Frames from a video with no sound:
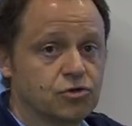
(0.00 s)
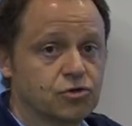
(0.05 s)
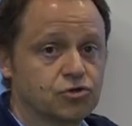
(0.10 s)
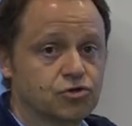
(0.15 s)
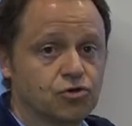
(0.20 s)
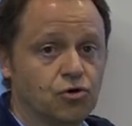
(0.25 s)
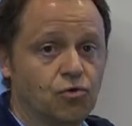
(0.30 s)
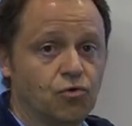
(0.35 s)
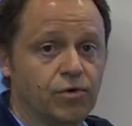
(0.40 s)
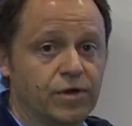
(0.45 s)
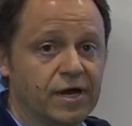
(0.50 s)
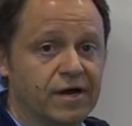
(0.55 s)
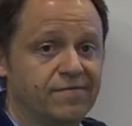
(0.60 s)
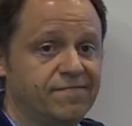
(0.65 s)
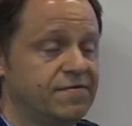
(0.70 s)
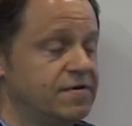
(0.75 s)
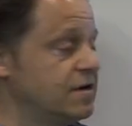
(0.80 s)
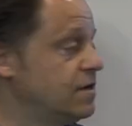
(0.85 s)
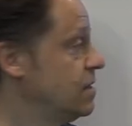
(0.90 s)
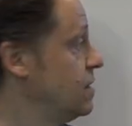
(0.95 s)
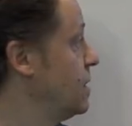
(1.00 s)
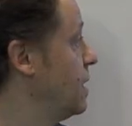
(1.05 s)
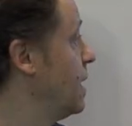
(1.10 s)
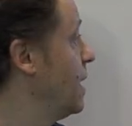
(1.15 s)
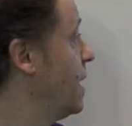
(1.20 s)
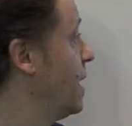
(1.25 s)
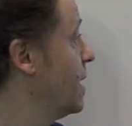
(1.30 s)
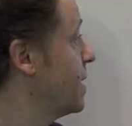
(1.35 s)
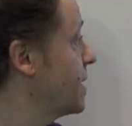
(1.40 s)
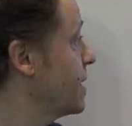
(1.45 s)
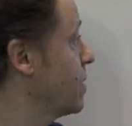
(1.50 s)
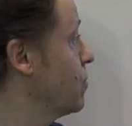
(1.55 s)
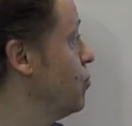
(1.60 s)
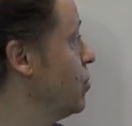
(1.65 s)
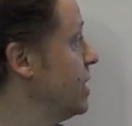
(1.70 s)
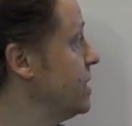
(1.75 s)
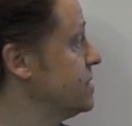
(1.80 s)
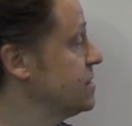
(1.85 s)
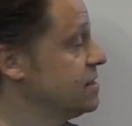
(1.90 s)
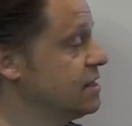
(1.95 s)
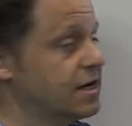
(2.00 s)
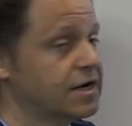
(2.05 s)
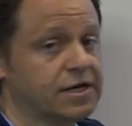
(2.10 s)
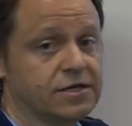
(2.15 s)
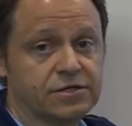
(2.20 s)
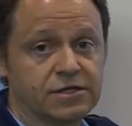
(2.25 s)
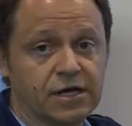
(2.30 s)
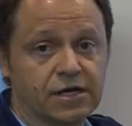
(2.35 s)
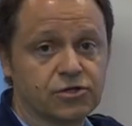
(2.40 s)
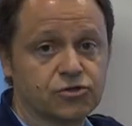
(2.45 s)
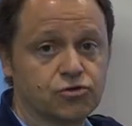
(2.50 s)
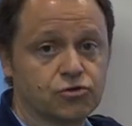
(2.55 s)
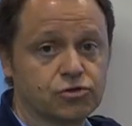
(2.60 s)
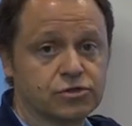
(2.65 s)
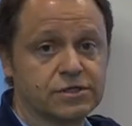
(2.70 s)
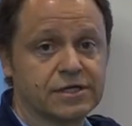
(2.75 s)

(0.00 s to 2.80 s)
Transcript: So we have uh, unregulated architectures